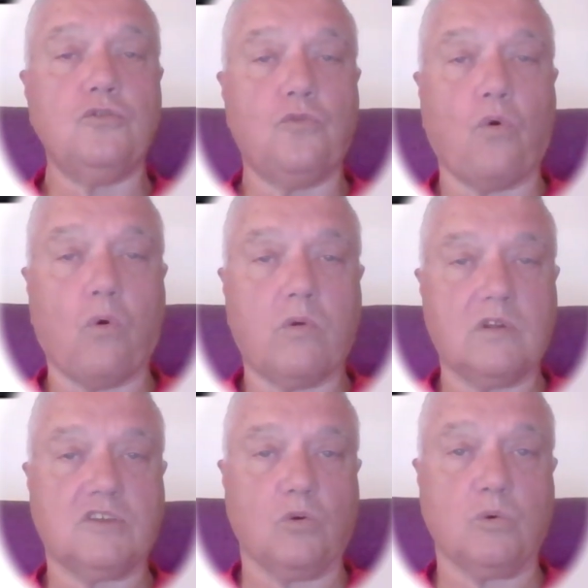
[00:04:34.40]
raw
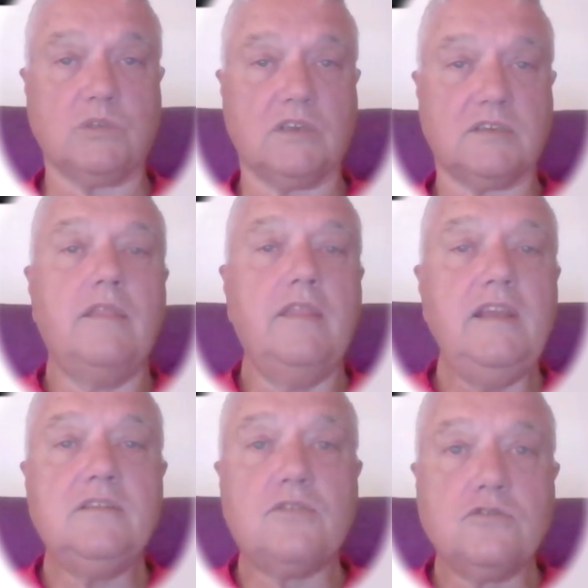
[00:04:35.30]
resources.
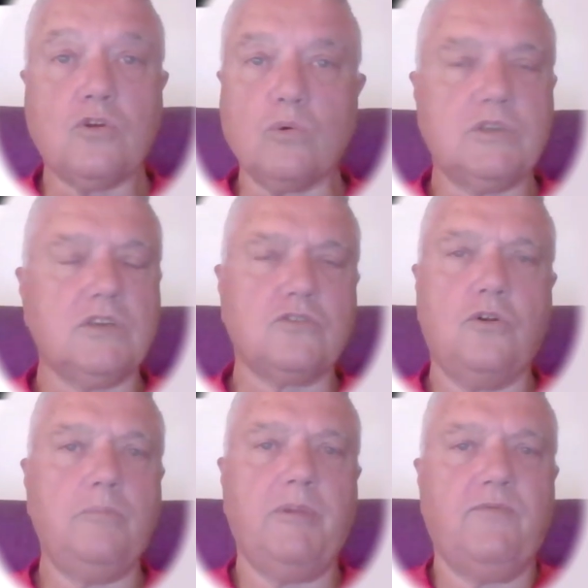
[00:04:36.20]
These resources
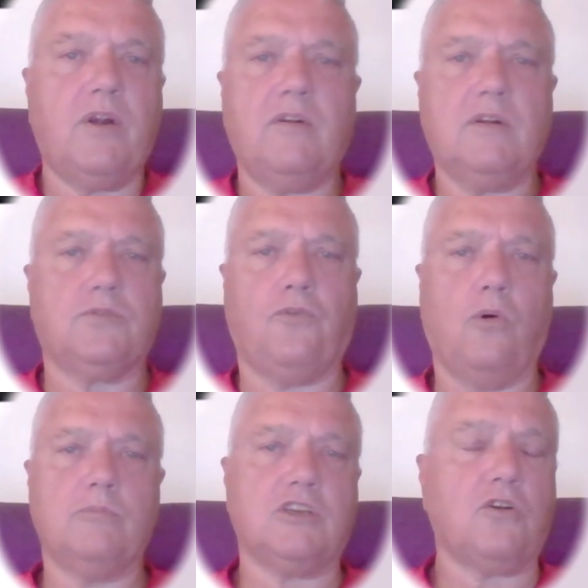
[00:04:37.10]
could be various
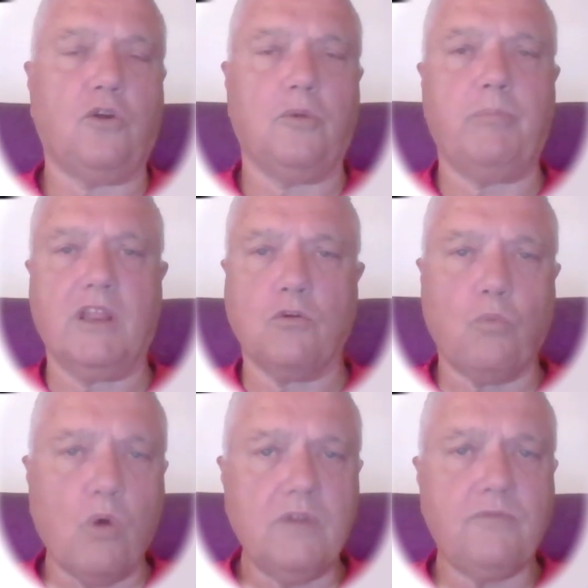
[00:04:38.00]
forms. It could be the
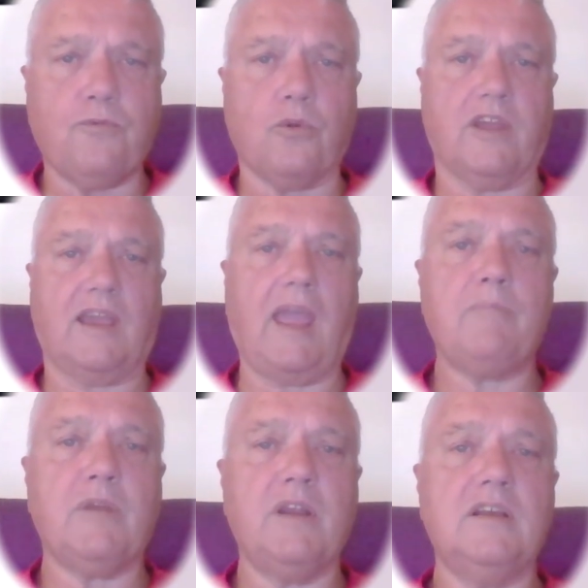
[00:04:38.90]
wood for the
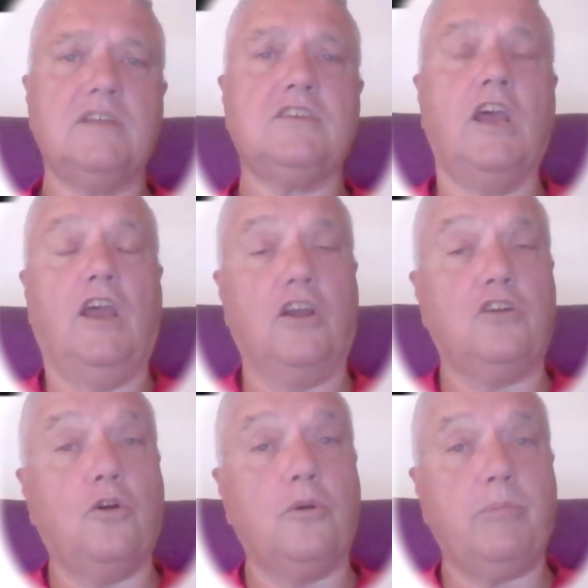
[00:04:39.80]
cabinets,
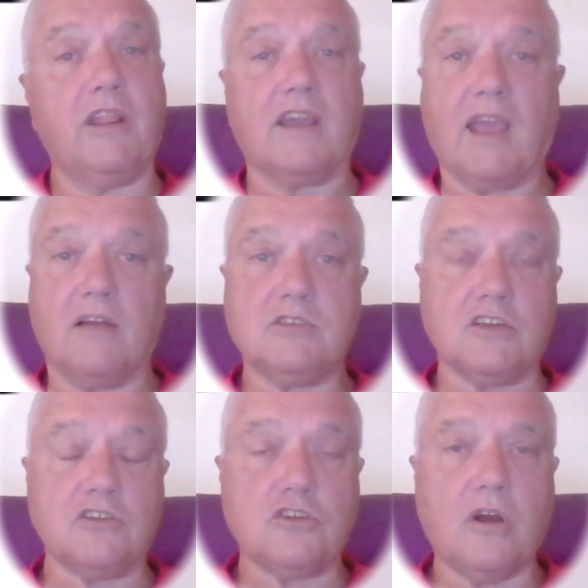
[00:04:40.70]
it could be the
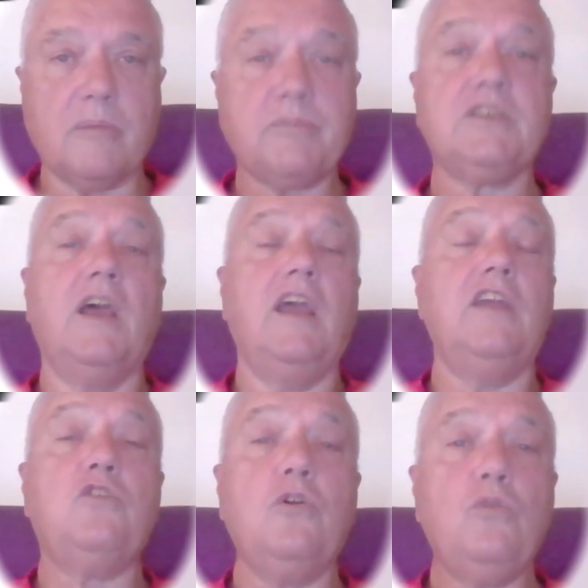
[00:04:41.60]
countertops,
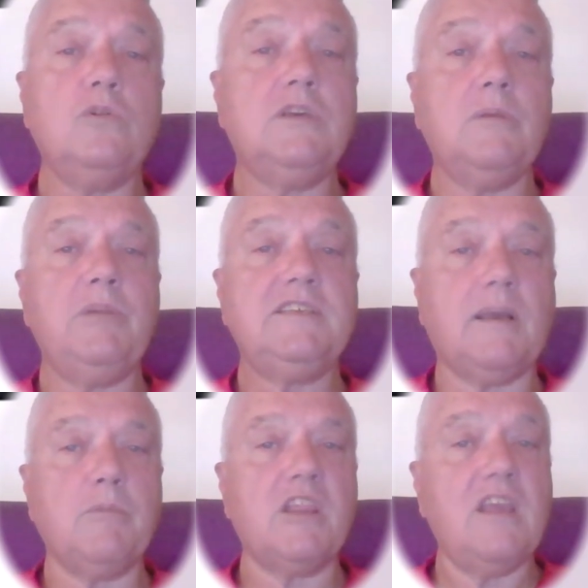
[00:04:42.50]
it could also be
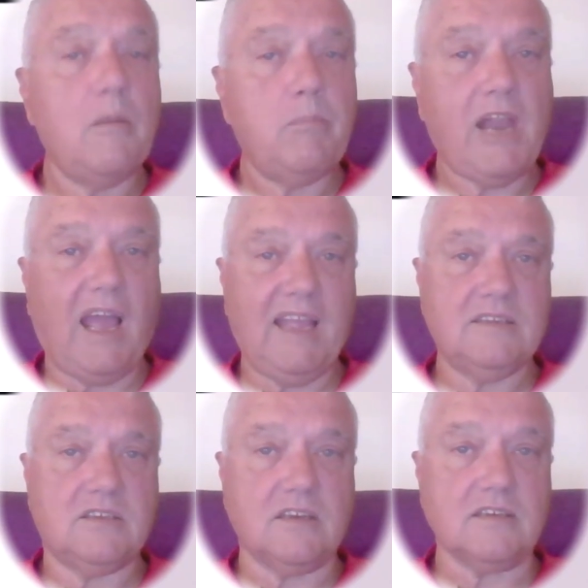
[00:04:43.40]
some of the
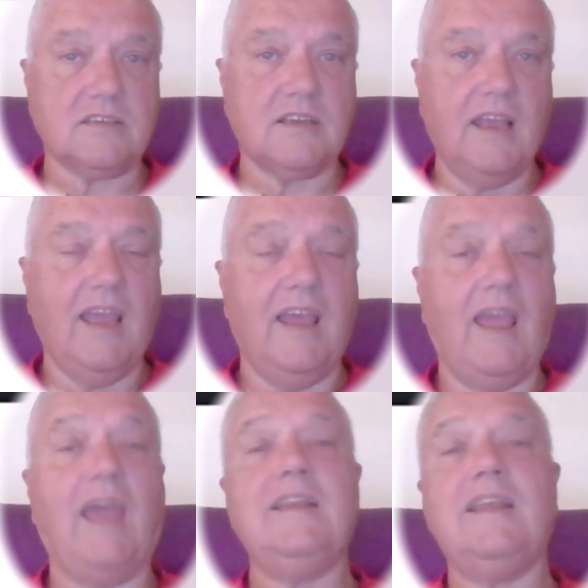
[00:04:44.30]
appliances,
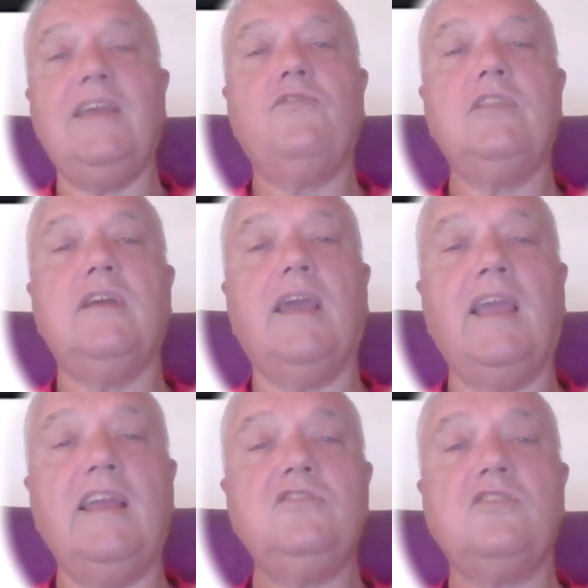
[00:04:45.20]
and even the
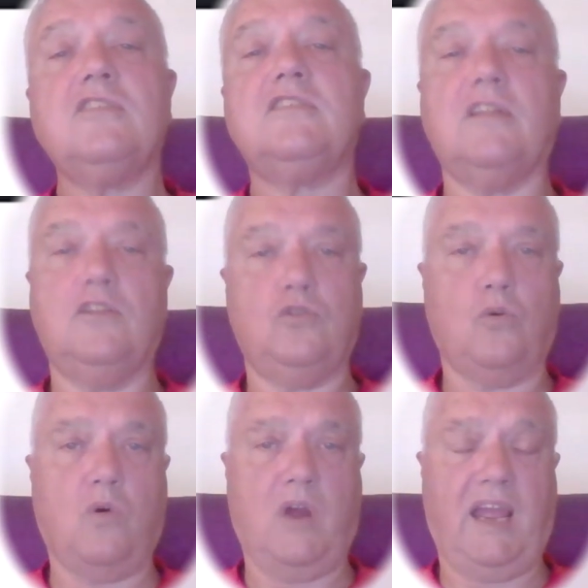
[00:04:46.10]
hinges and the
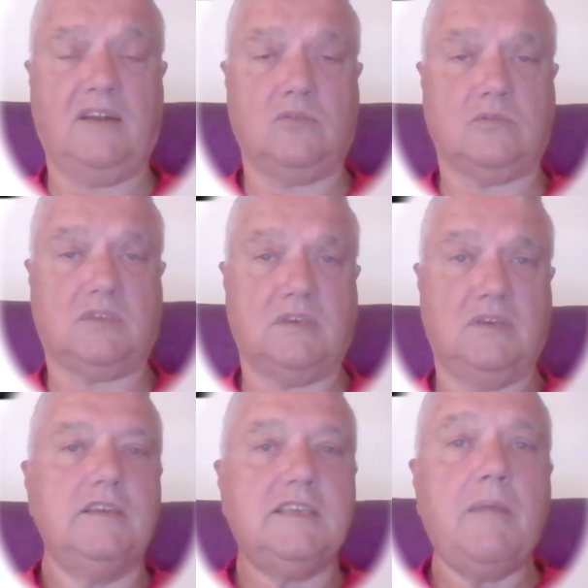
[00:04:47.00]
door handles.
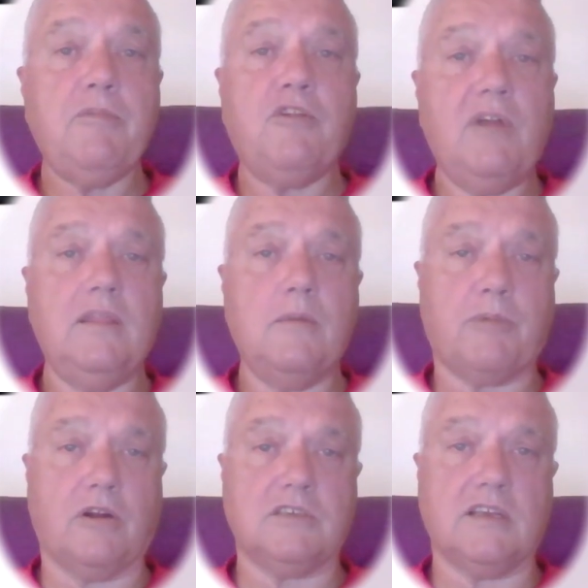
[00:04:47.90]
Step 3 in the
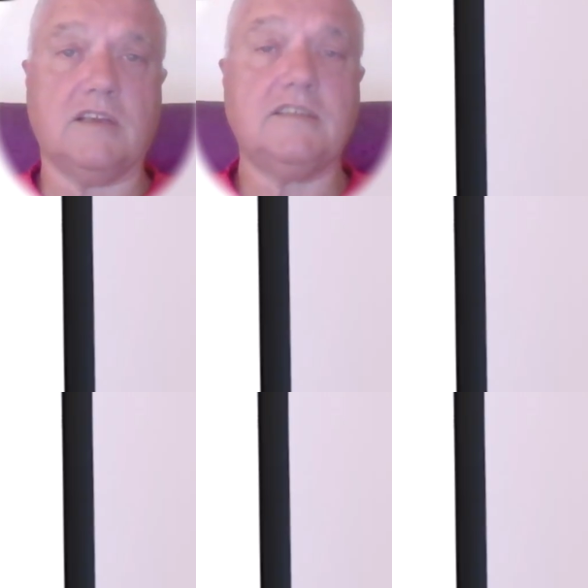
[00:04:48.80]
process